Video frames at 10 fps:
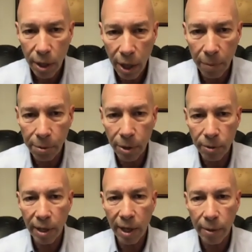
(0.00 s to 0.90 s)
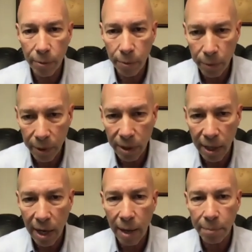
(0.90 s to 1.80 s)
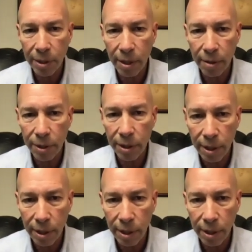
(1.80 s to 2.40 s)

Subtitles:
Upload that with the copy of it,